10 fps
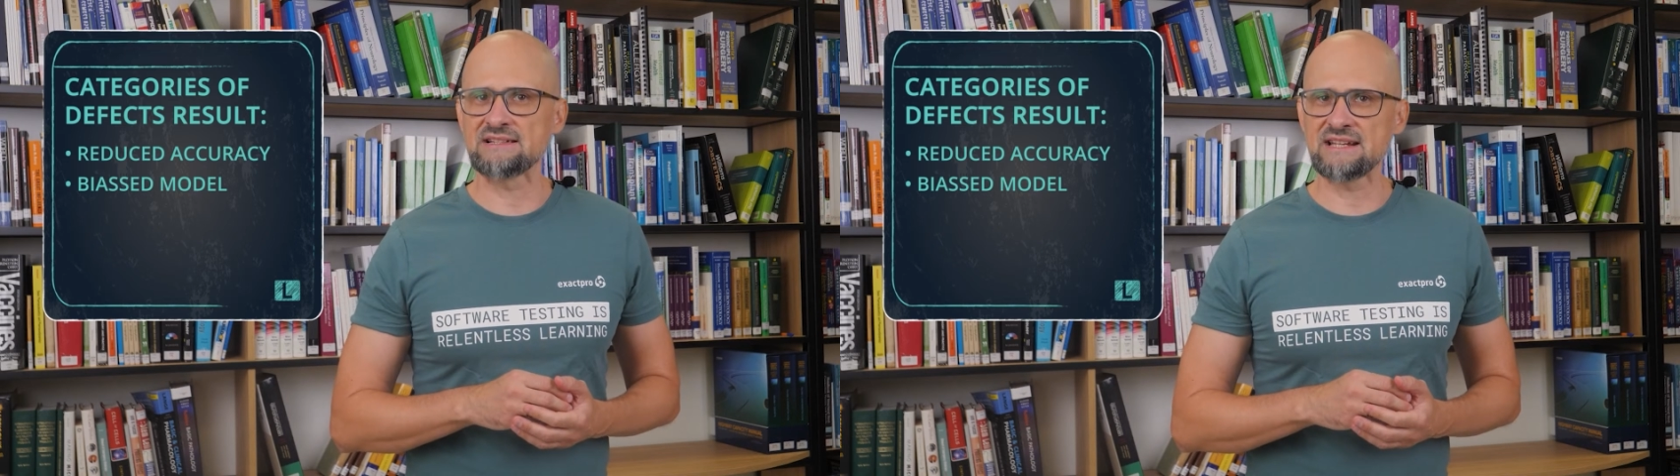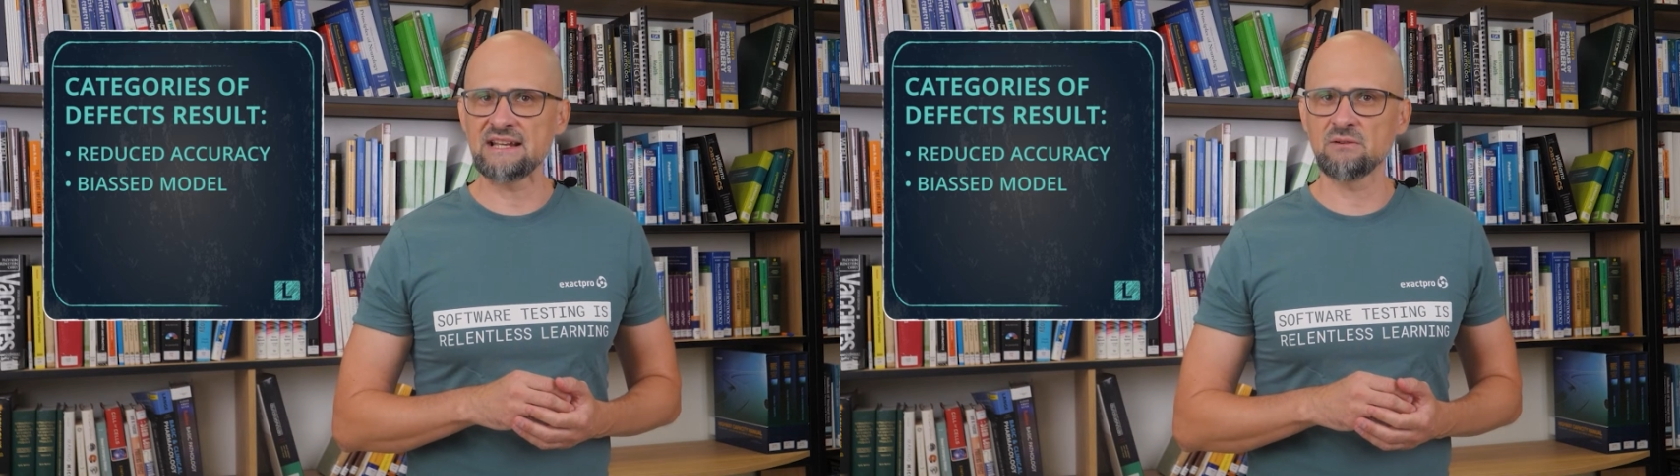
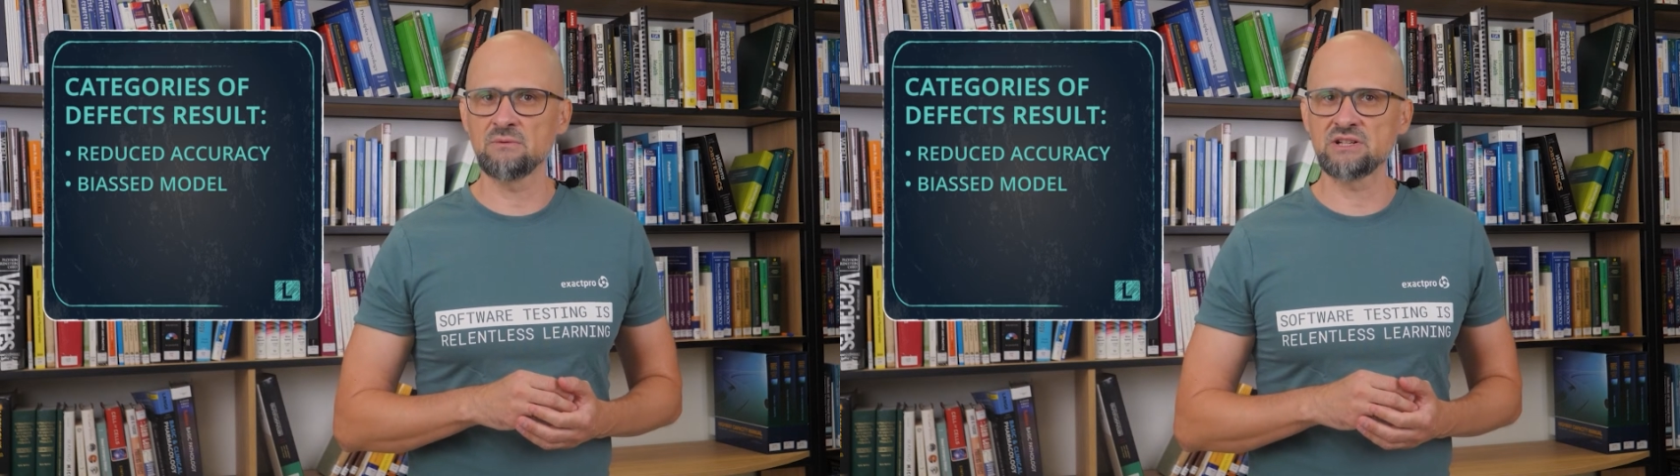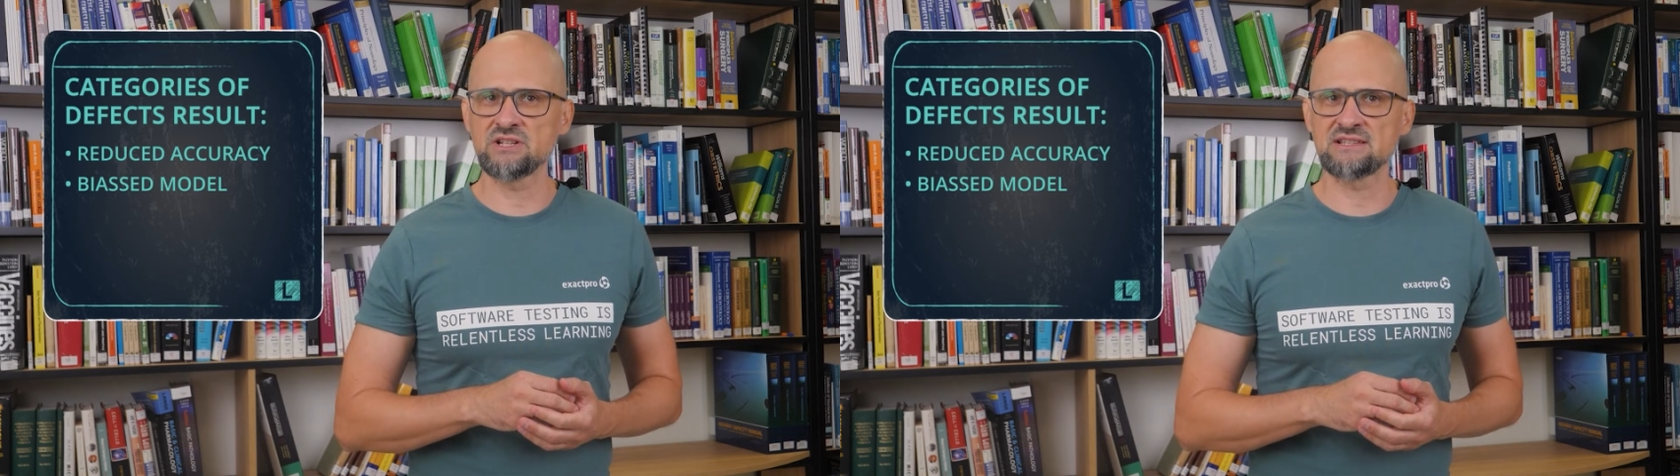data
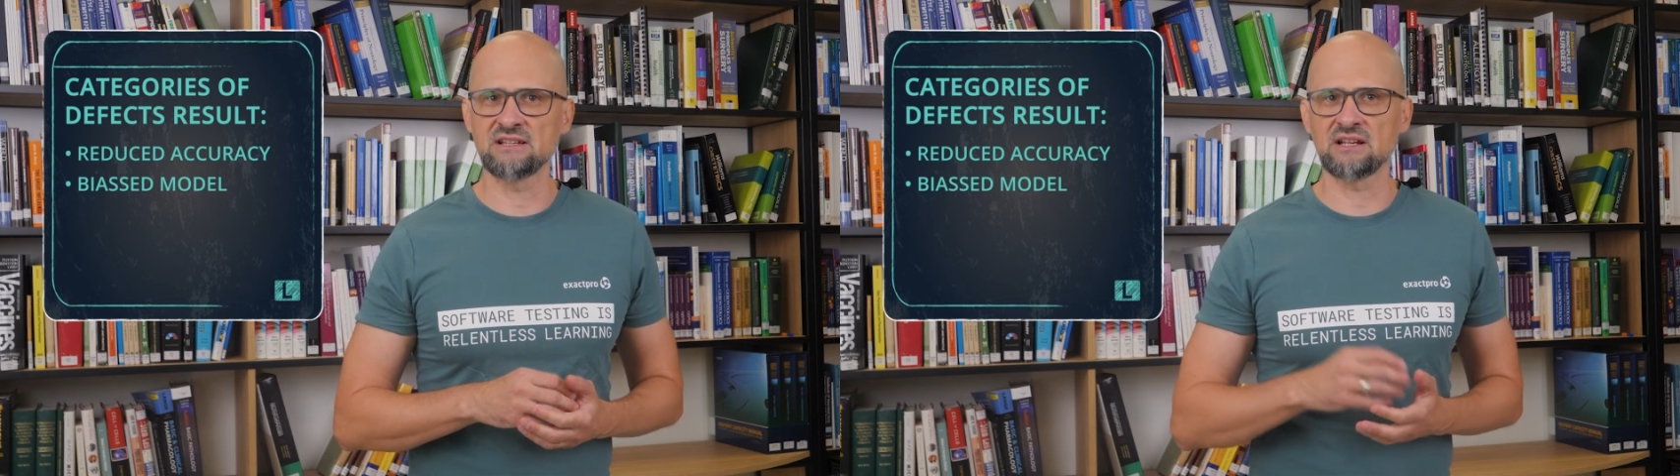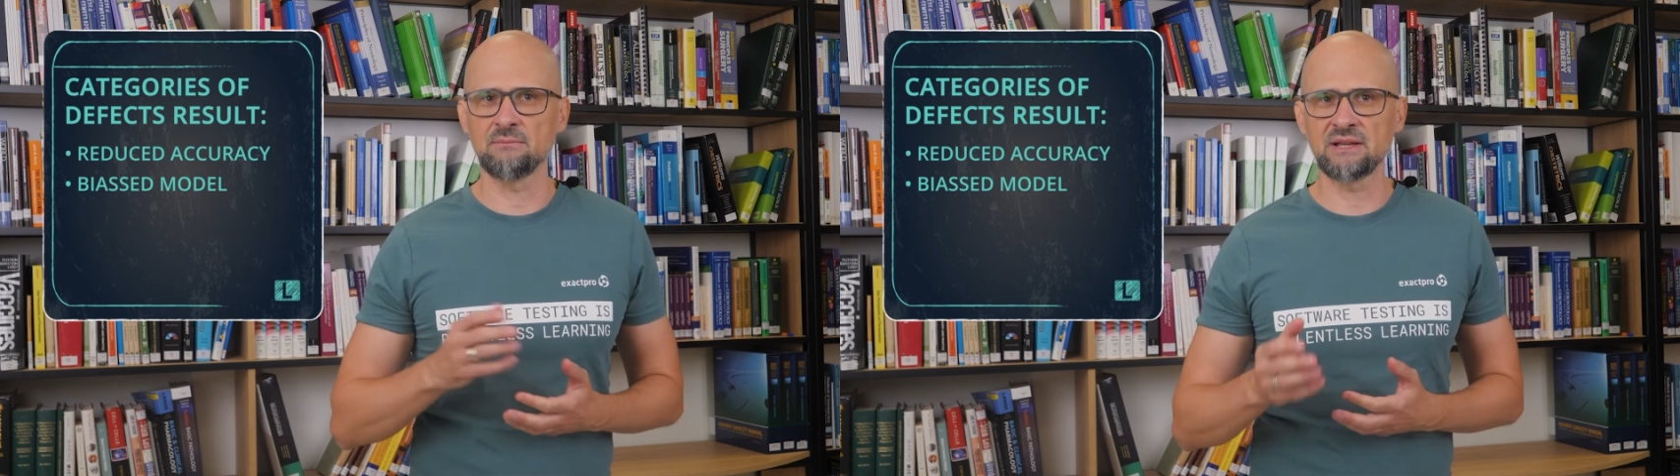which is
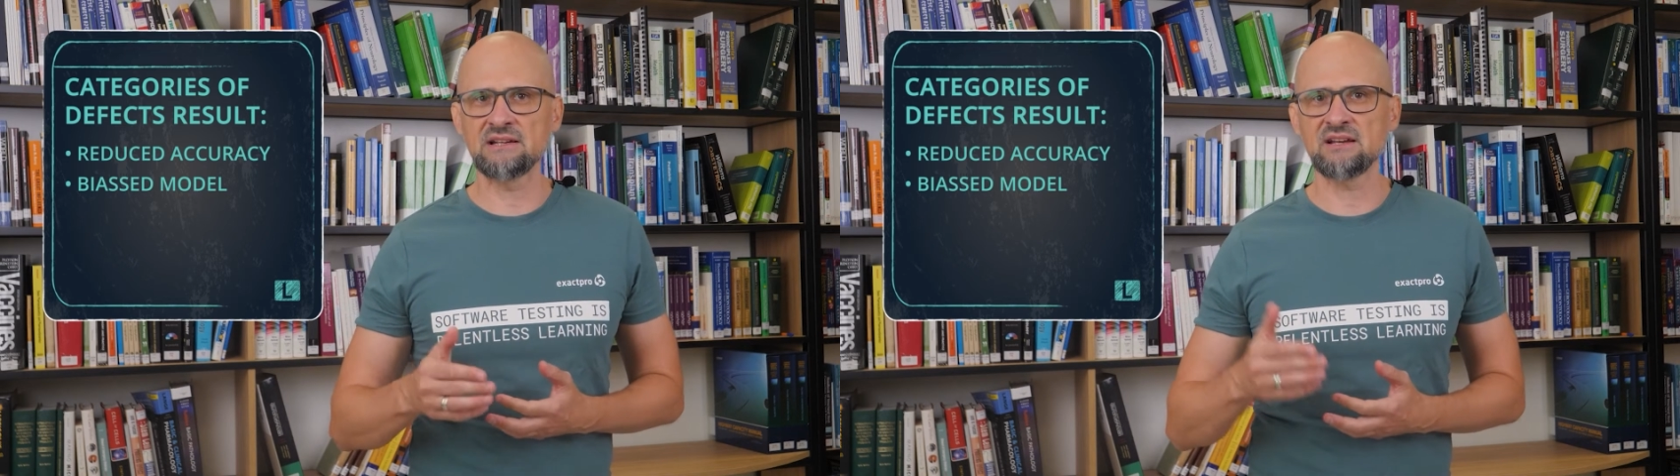incomplete,